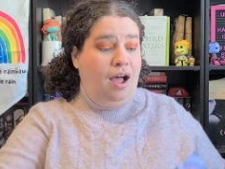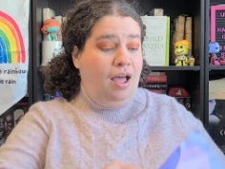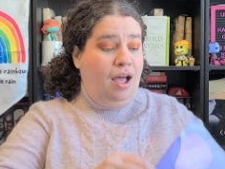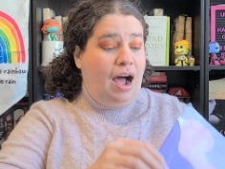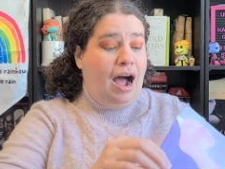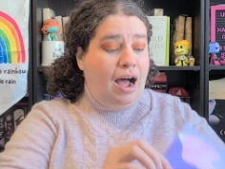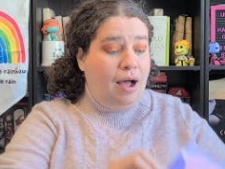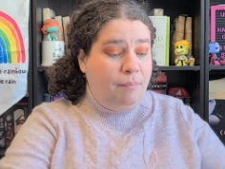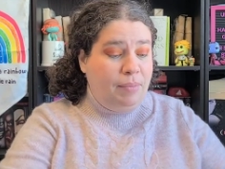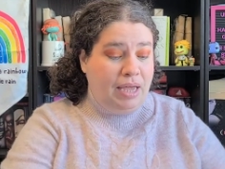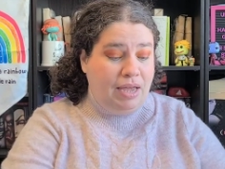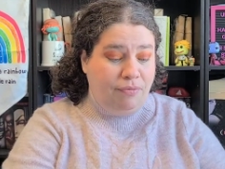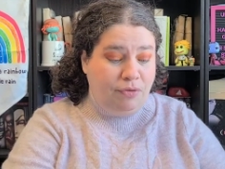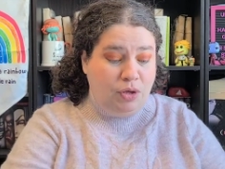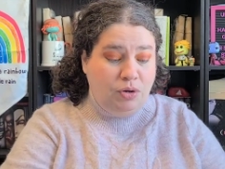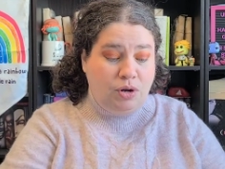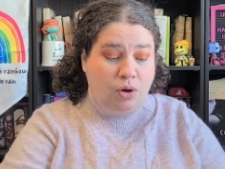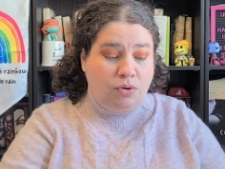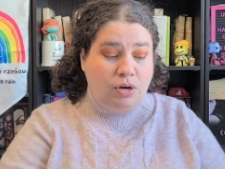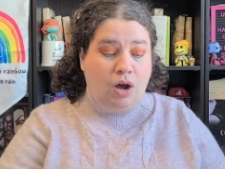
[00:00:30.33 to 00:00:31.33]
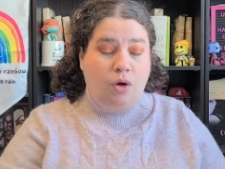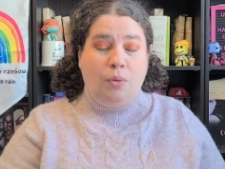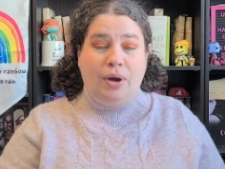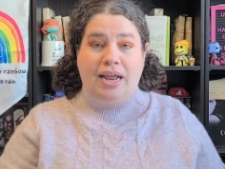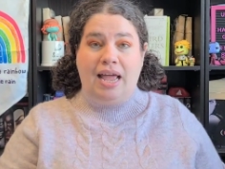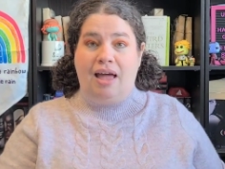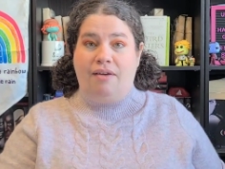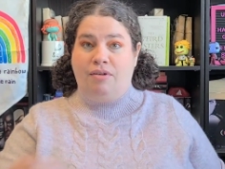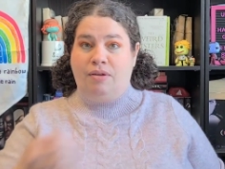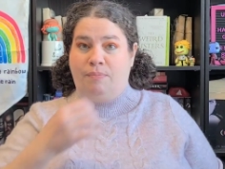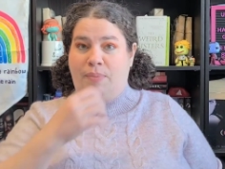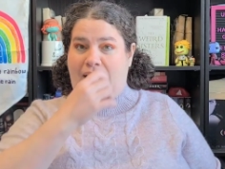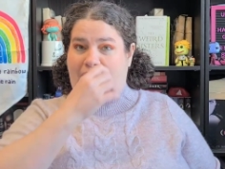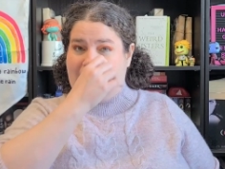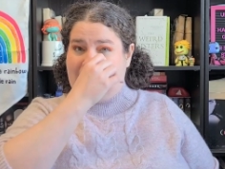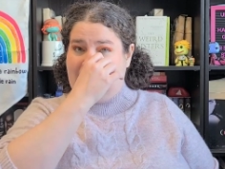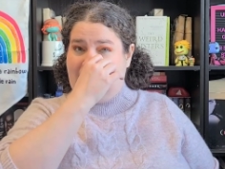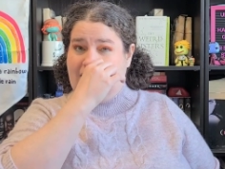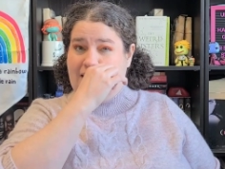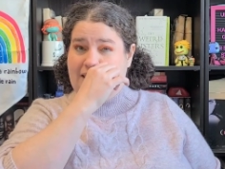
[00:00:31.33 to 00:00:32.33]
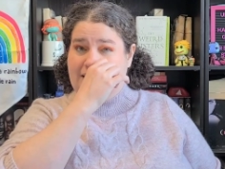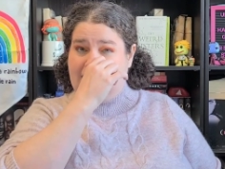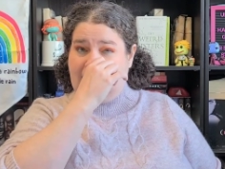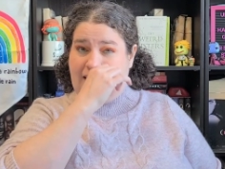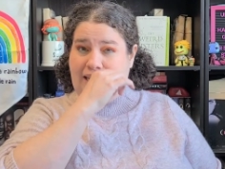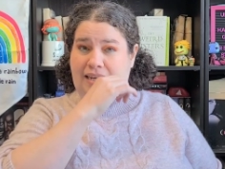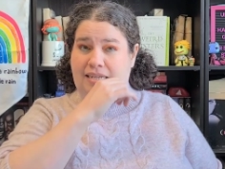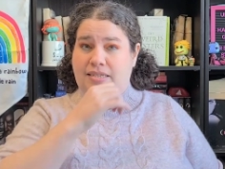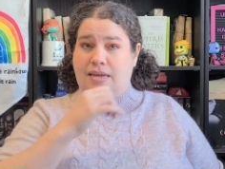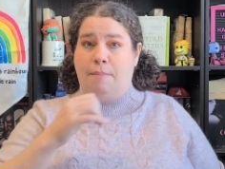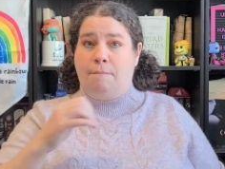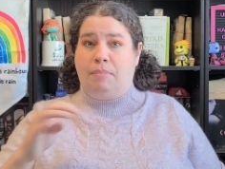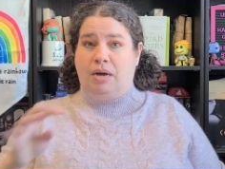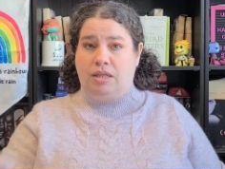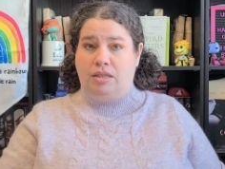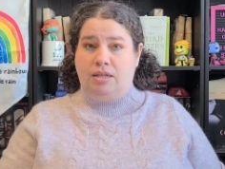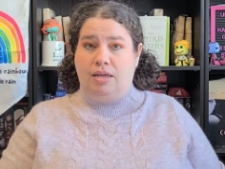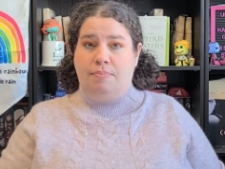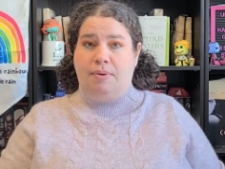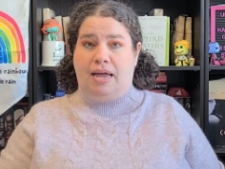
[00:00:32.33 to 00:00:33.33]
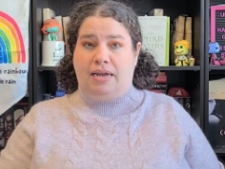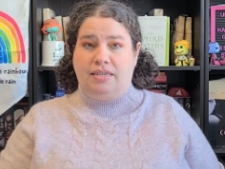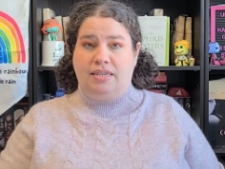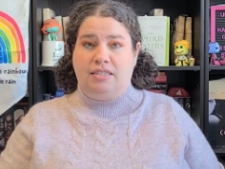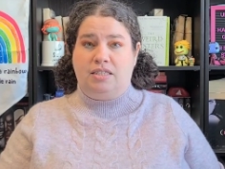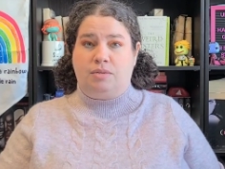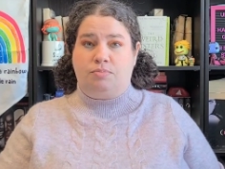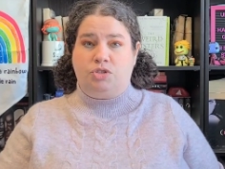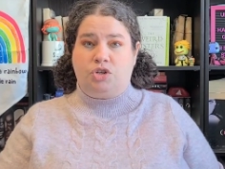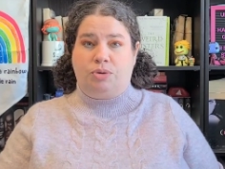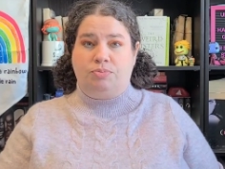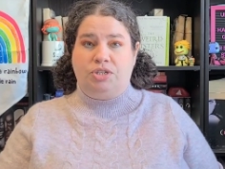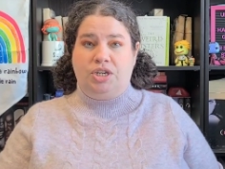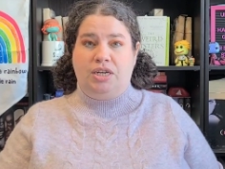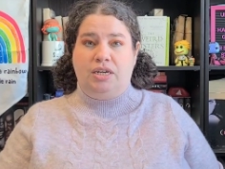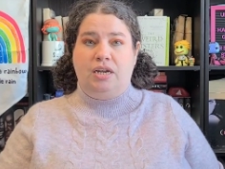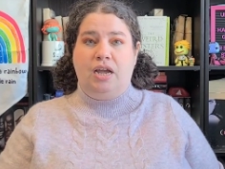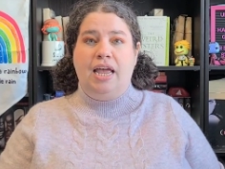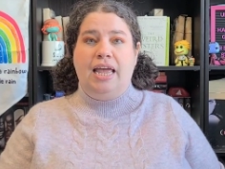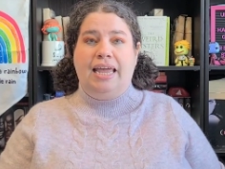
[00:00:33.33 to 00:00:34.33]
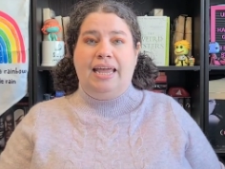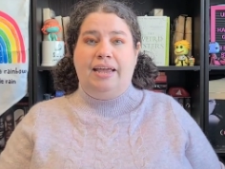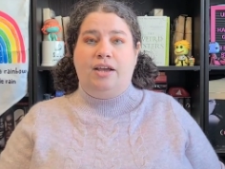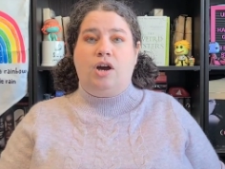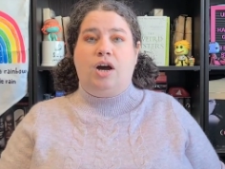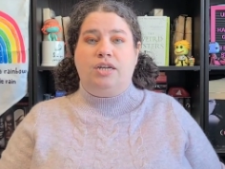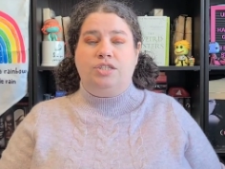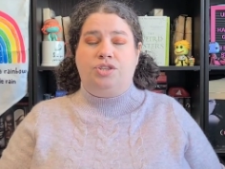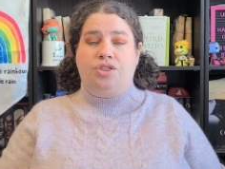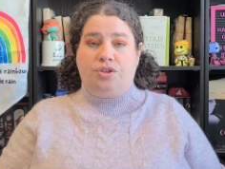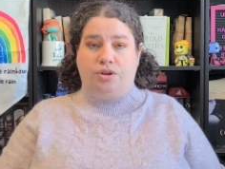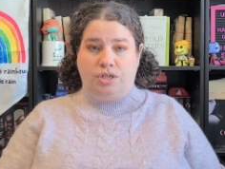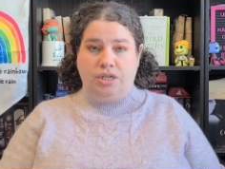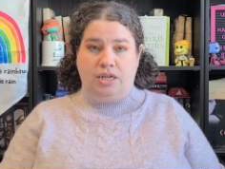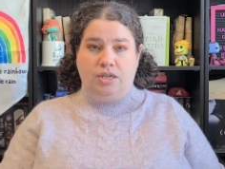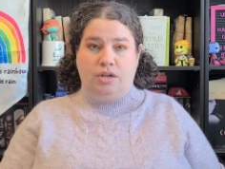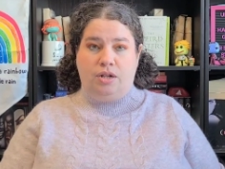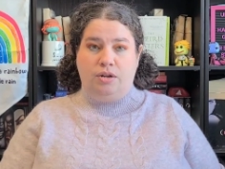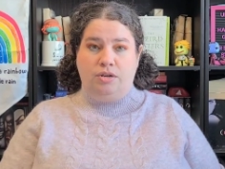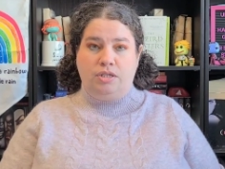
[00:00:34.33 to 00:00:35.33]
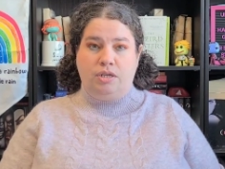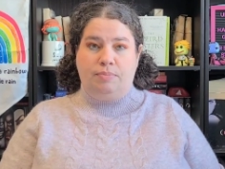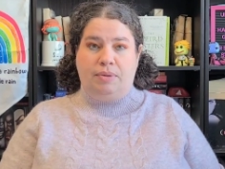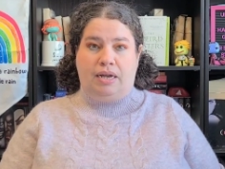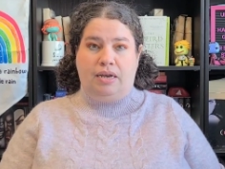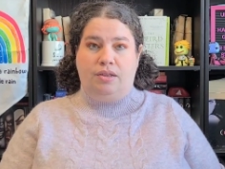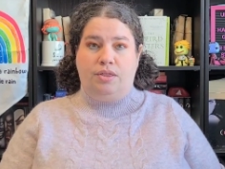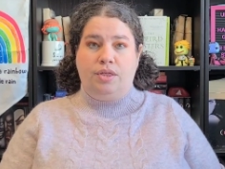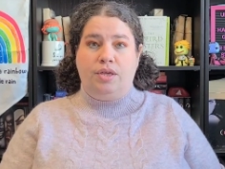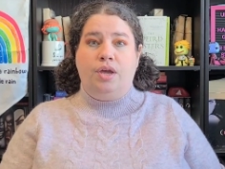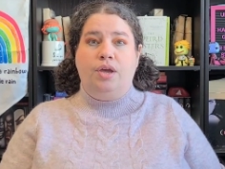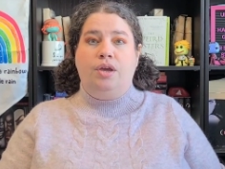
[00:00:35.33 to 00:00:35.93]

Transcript: Um, if you don't know what Heaven Panty is, it is a monthly panty subscription. It costs $13 a month.